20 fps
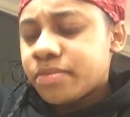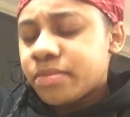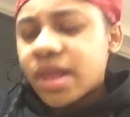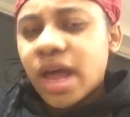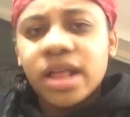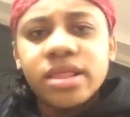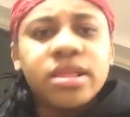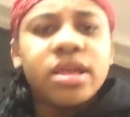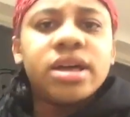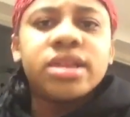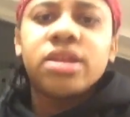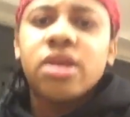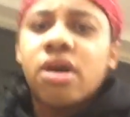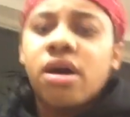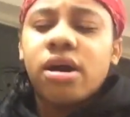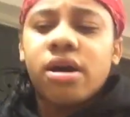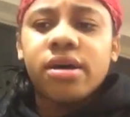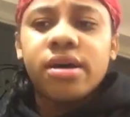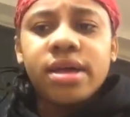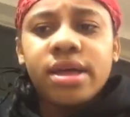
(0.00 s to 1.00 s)
love
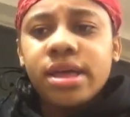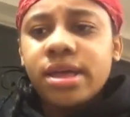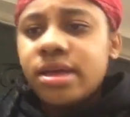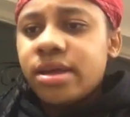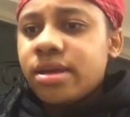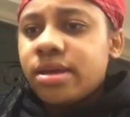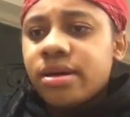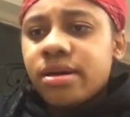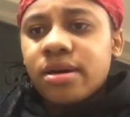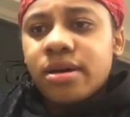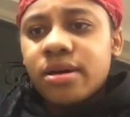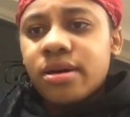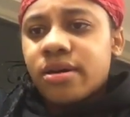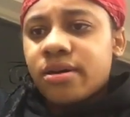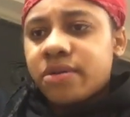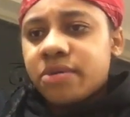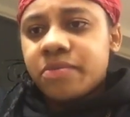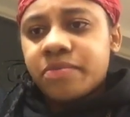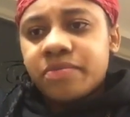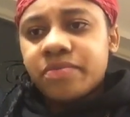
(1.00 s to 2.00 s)
y'all.
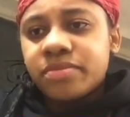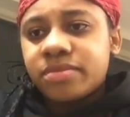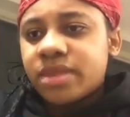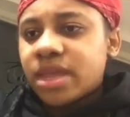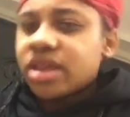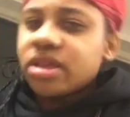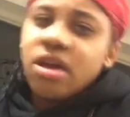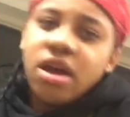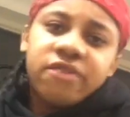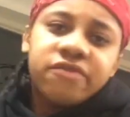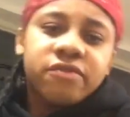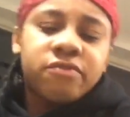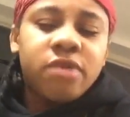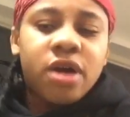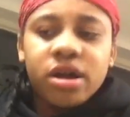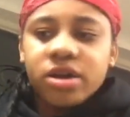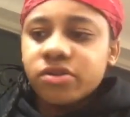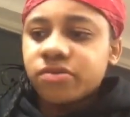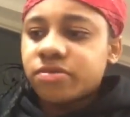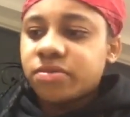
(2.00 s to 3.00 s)
Thank y'all for
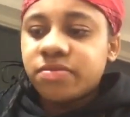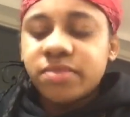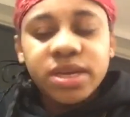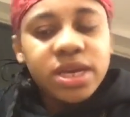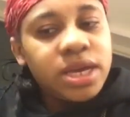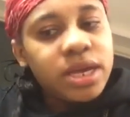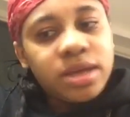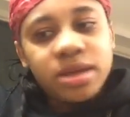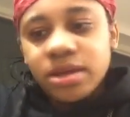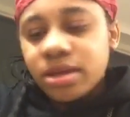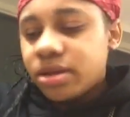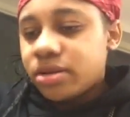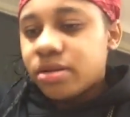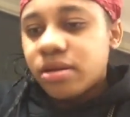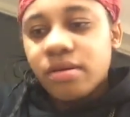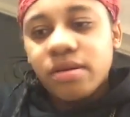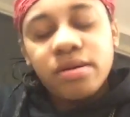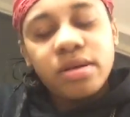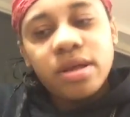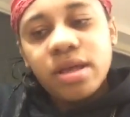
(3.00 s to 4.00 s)
rocking with me, you
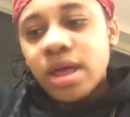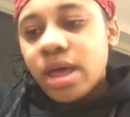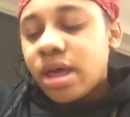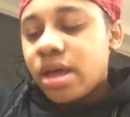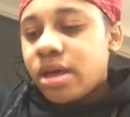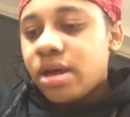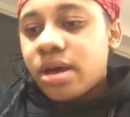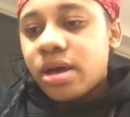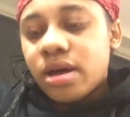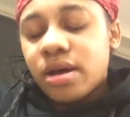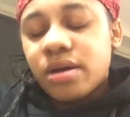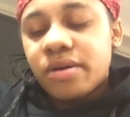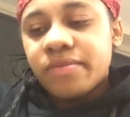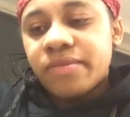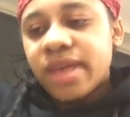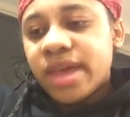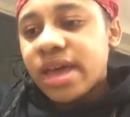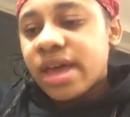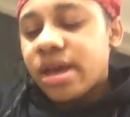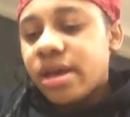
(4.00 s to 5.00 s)
know. I'm
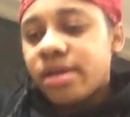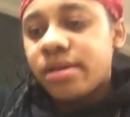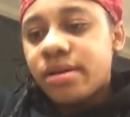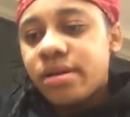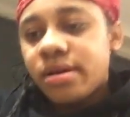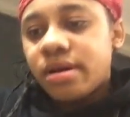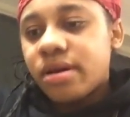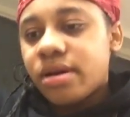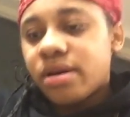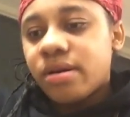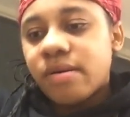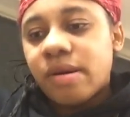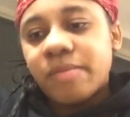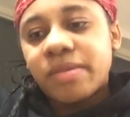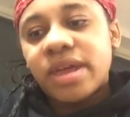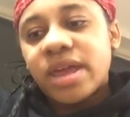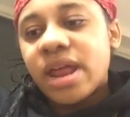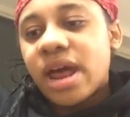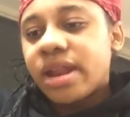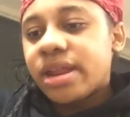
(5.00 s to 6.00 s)
gonna
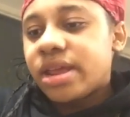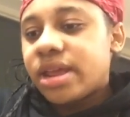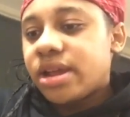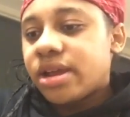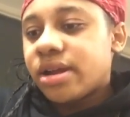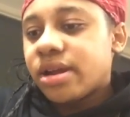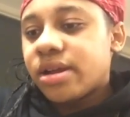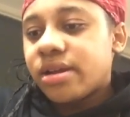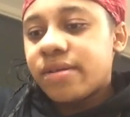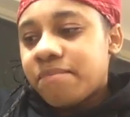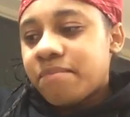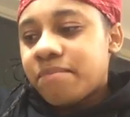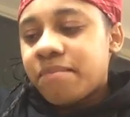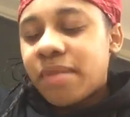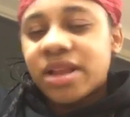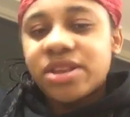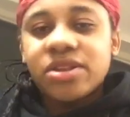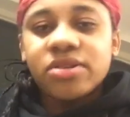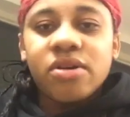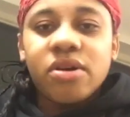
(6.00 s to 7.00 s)
get out of here.
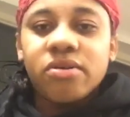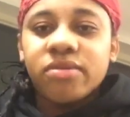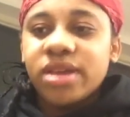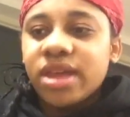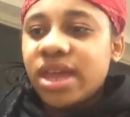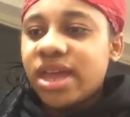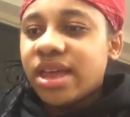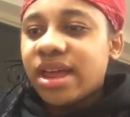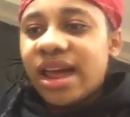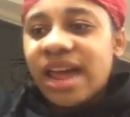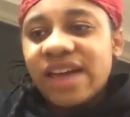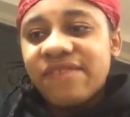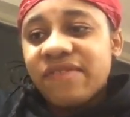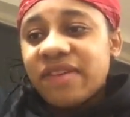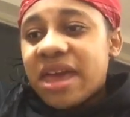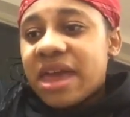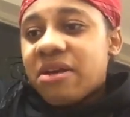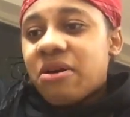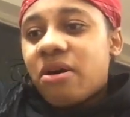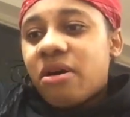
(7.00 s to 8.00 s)
About to go eat. I
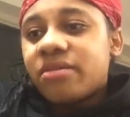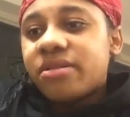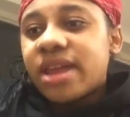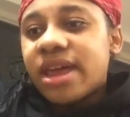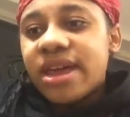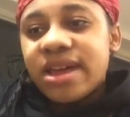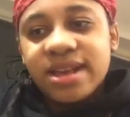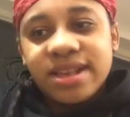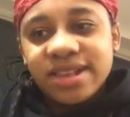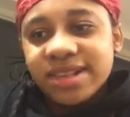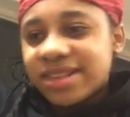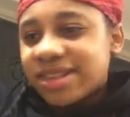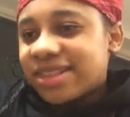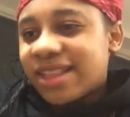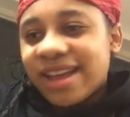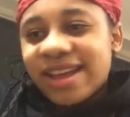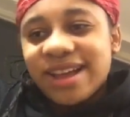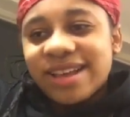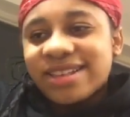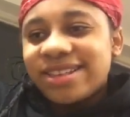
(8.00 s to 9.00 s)
haven't ate all day because,
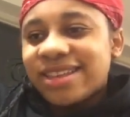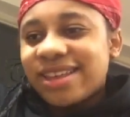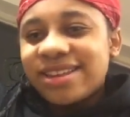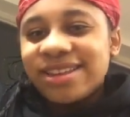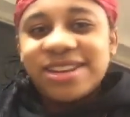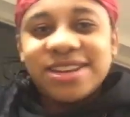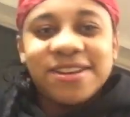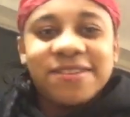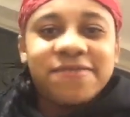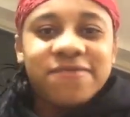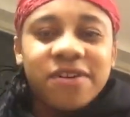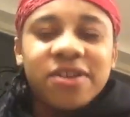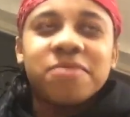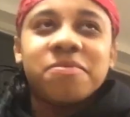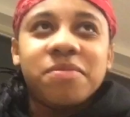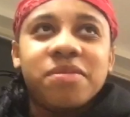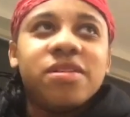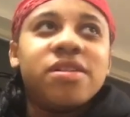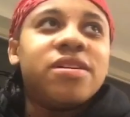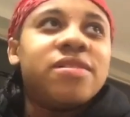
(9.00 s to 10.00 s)
like I said, this shit fucked
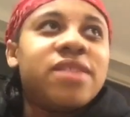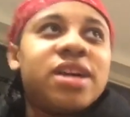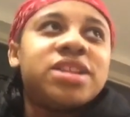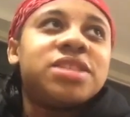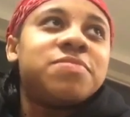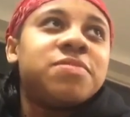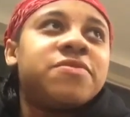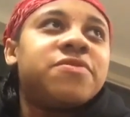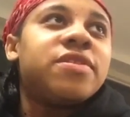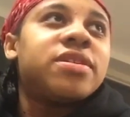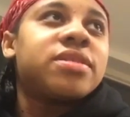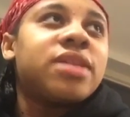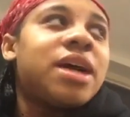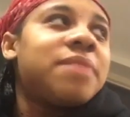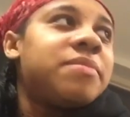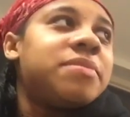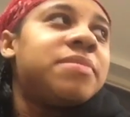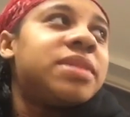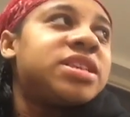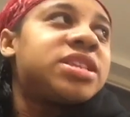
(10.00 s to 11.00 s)
me up. I've
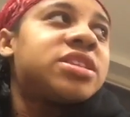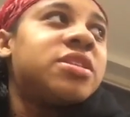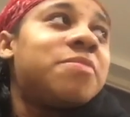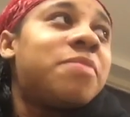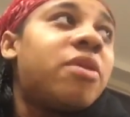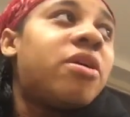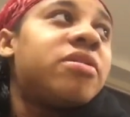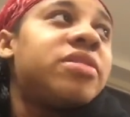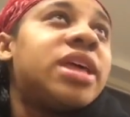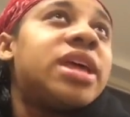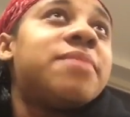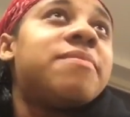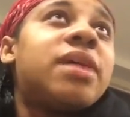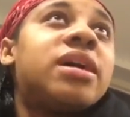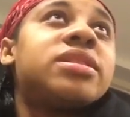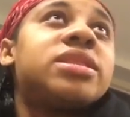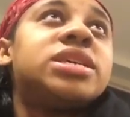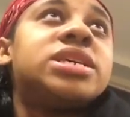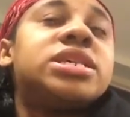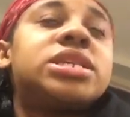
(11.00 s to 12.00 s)
been messed up all day
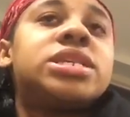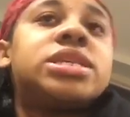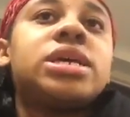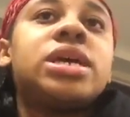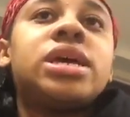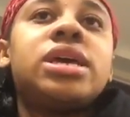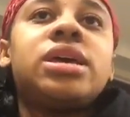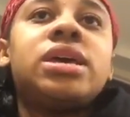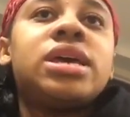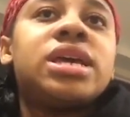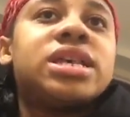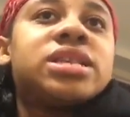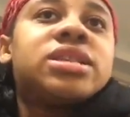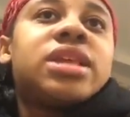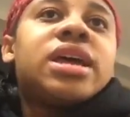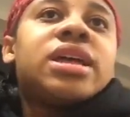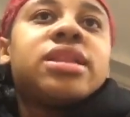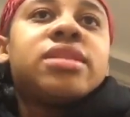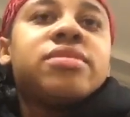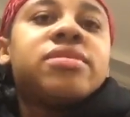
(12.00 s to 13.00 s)
about this. It's
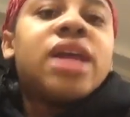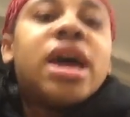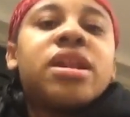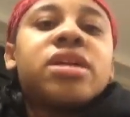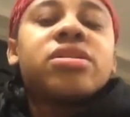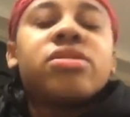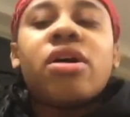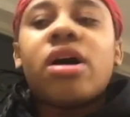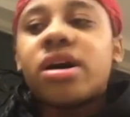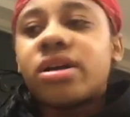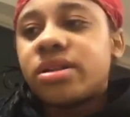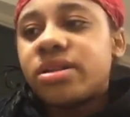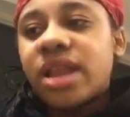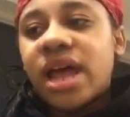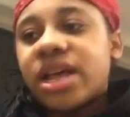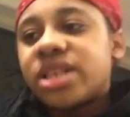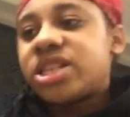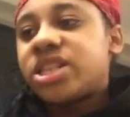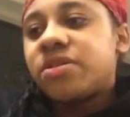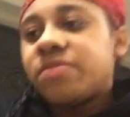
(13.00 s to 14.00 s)
like 9 o'clock,
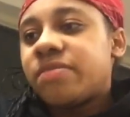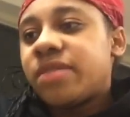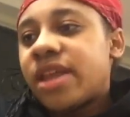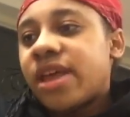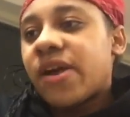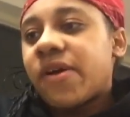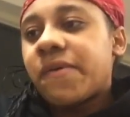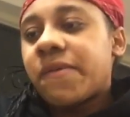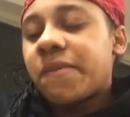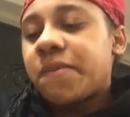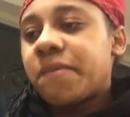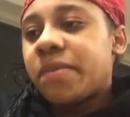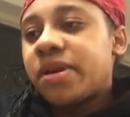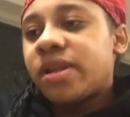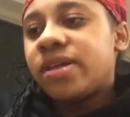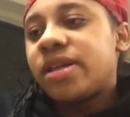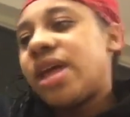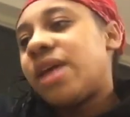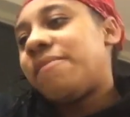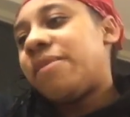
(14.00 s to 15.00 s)
9 something now. But
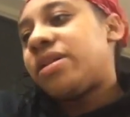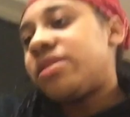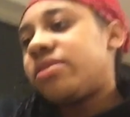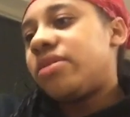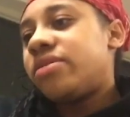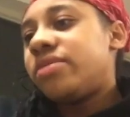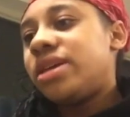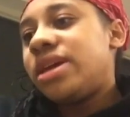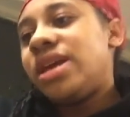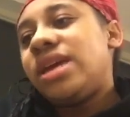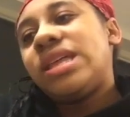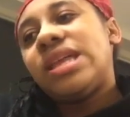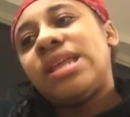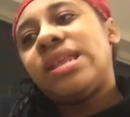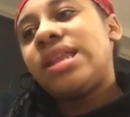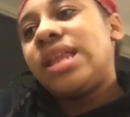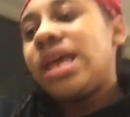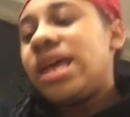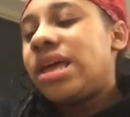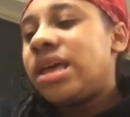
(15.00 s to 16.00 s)
I'm about to go eat.
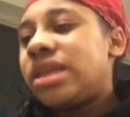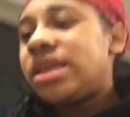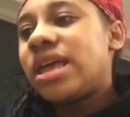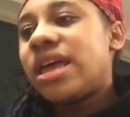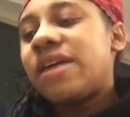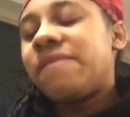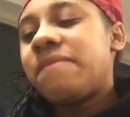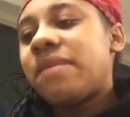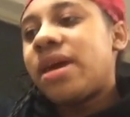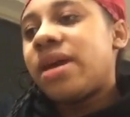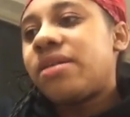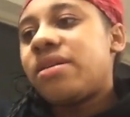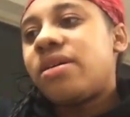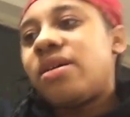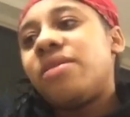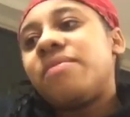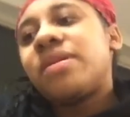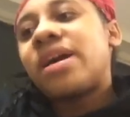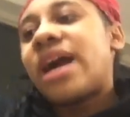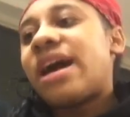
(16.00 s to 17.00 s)
And yeah, man,
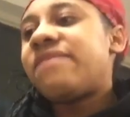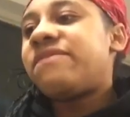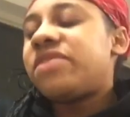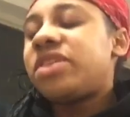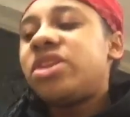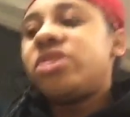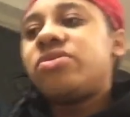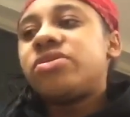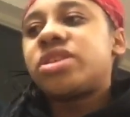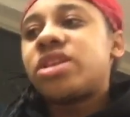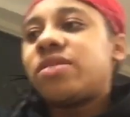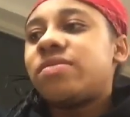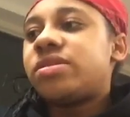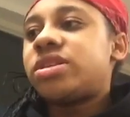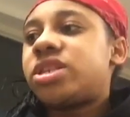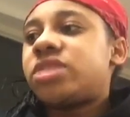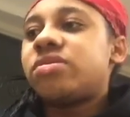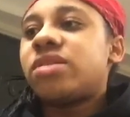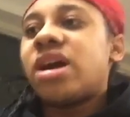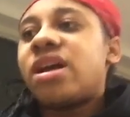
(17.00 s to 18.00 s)
I got videos coming
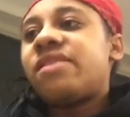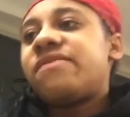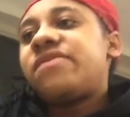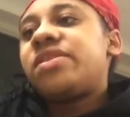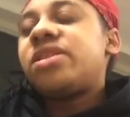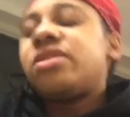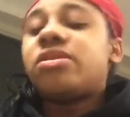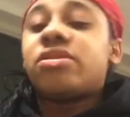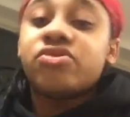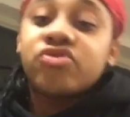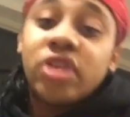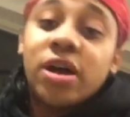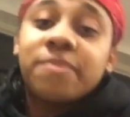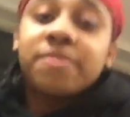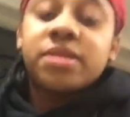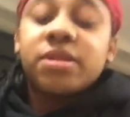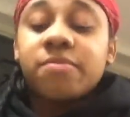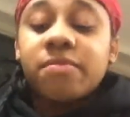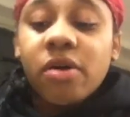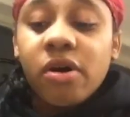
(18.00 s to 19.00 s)
soon. Got a video
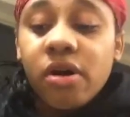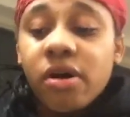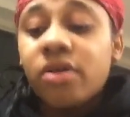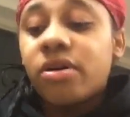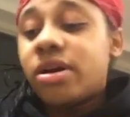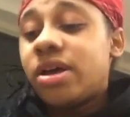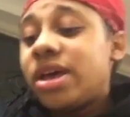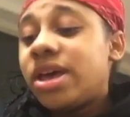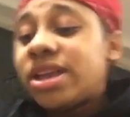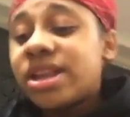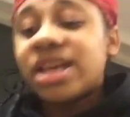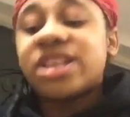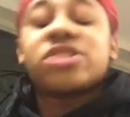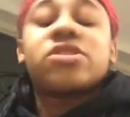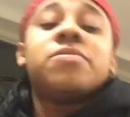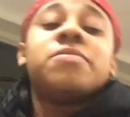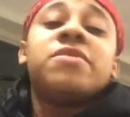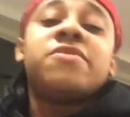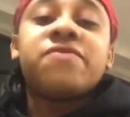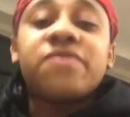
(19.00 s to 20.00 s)
dropping tomorrow. That's
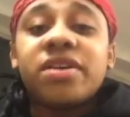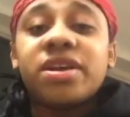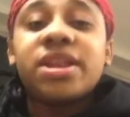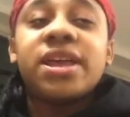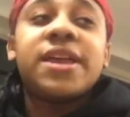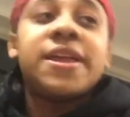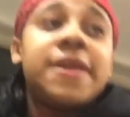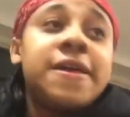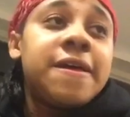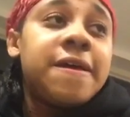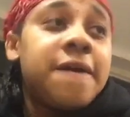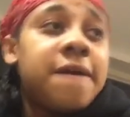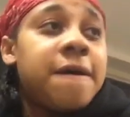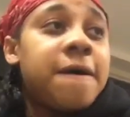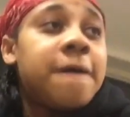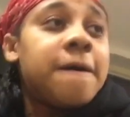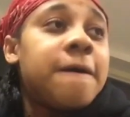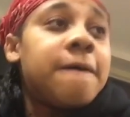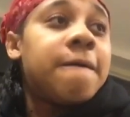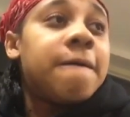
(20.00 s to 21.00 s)
gonna be funny.
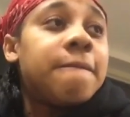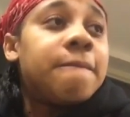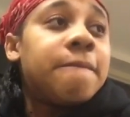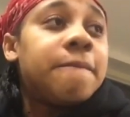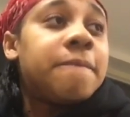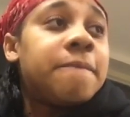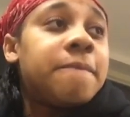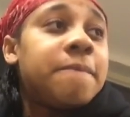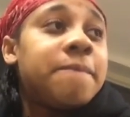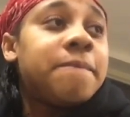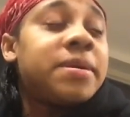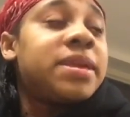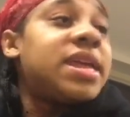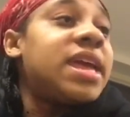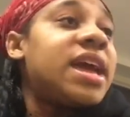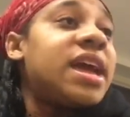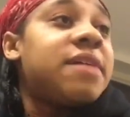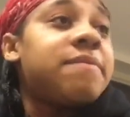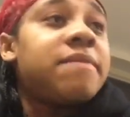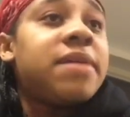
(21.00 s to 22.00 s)
But
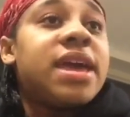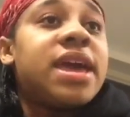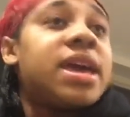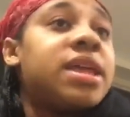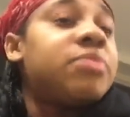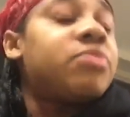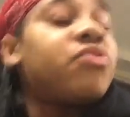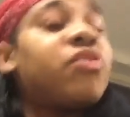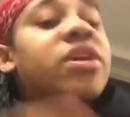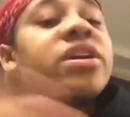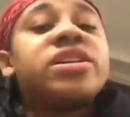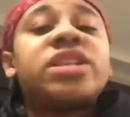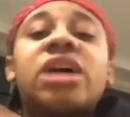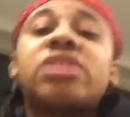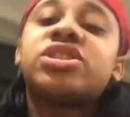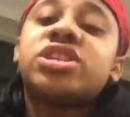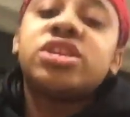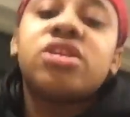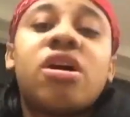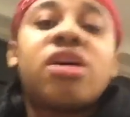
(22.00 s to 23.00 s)
yeah, man, prayers
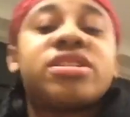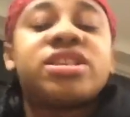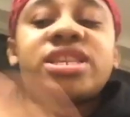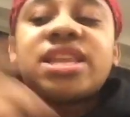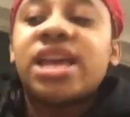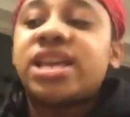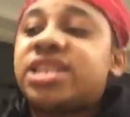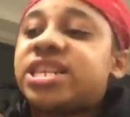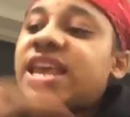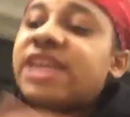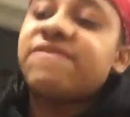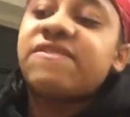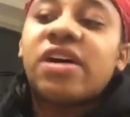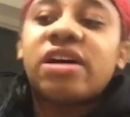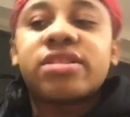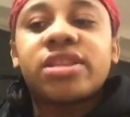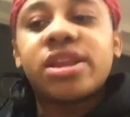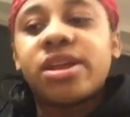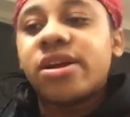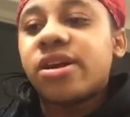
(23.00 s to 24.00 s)
out to y'all. Stay safe
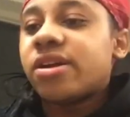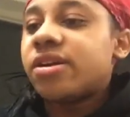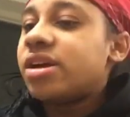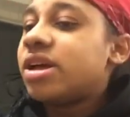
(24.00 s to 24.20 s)
out there.